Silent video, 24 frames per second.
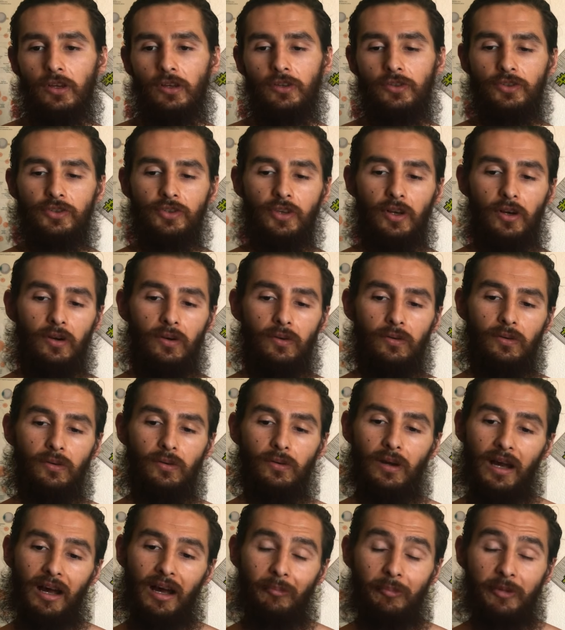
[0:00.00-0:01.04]
So
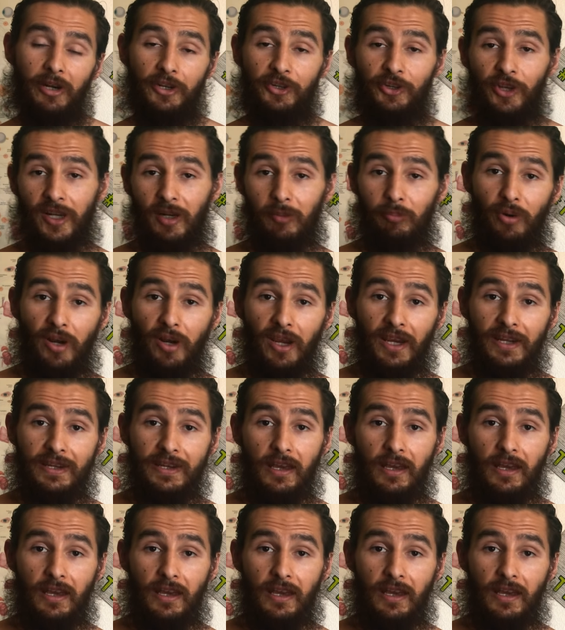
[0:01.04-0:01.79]
I'm gonna try to break it